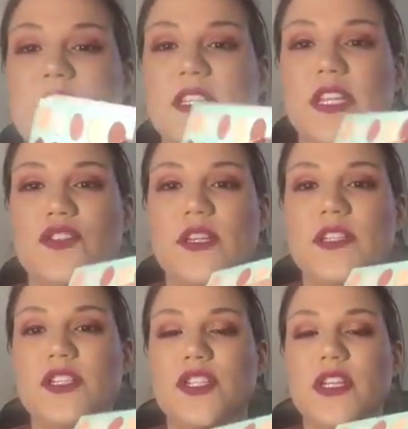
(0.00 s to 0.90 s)
as a
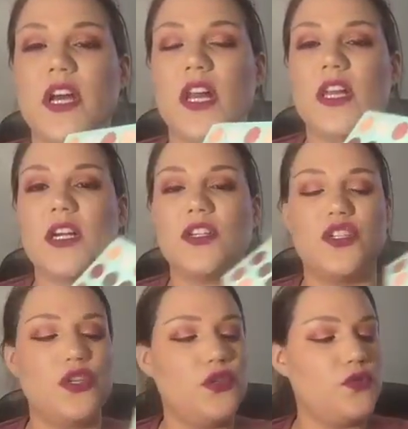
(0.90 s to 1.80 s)
transition color
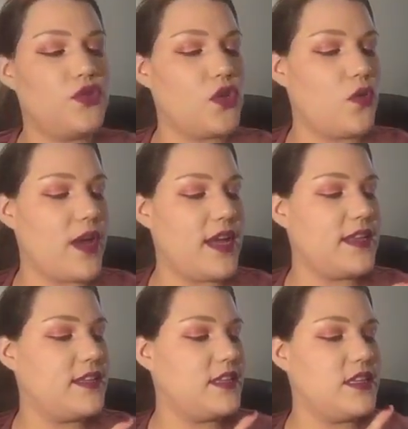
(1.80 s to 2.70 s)
too. So, and
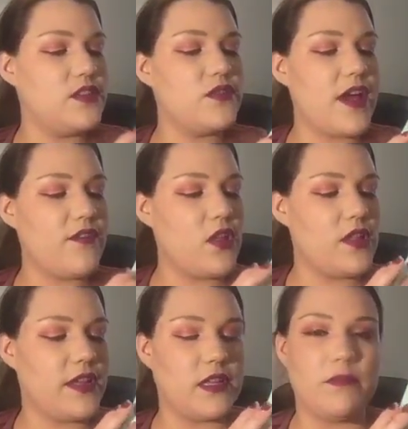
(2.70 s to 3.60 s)
you have all
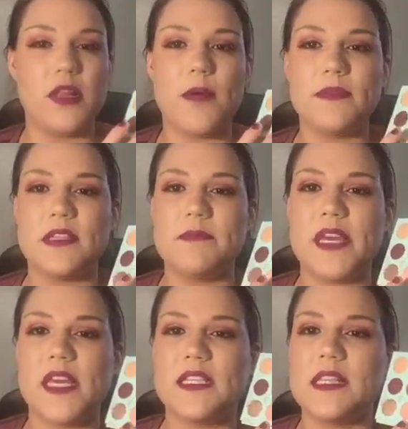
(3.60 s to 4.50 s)
like the plums and the
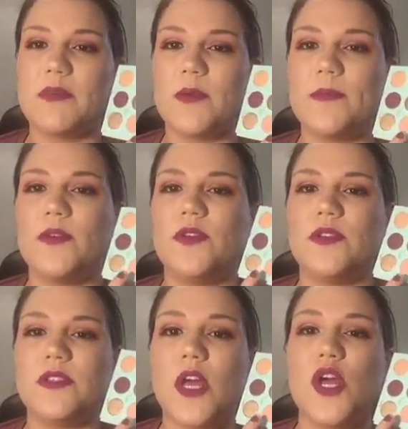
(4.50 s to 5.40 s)
pinks and the
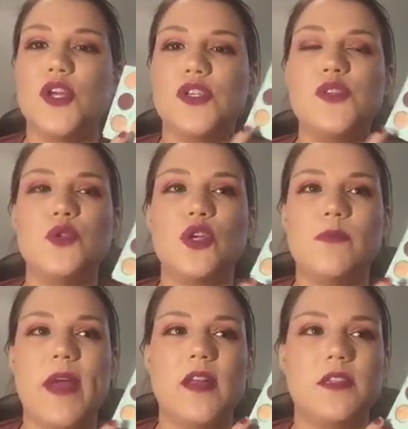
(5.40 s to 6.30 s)
purples. So this was a
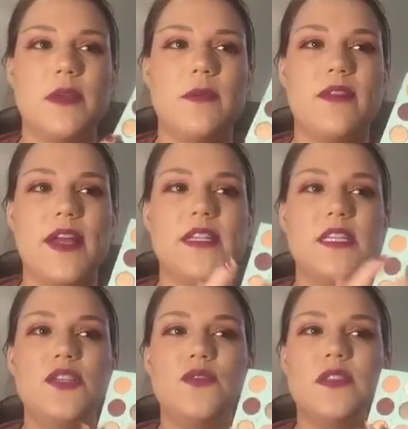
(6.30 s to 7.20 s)
good palette to play with. I
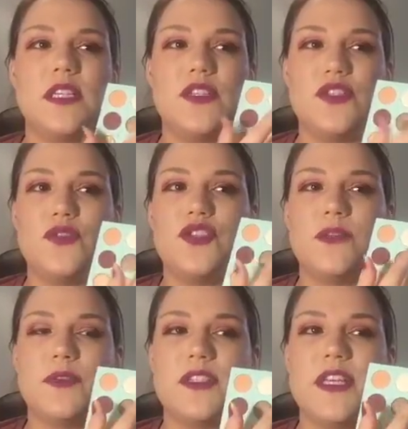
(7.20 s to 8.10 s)
did use these 2
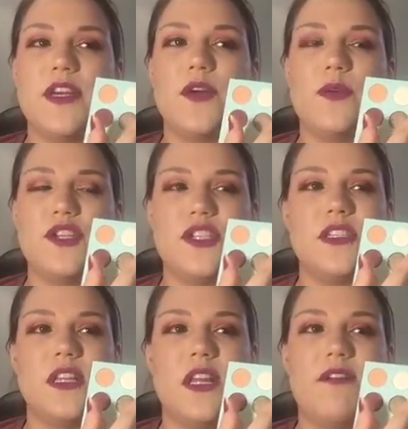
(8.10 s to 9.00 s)
shimmers here, which
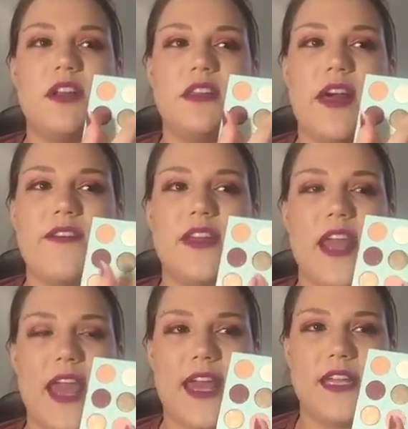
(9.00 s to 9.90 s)
is 1111
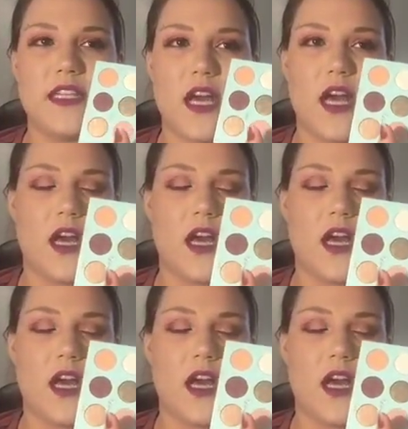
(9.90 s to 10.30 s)
and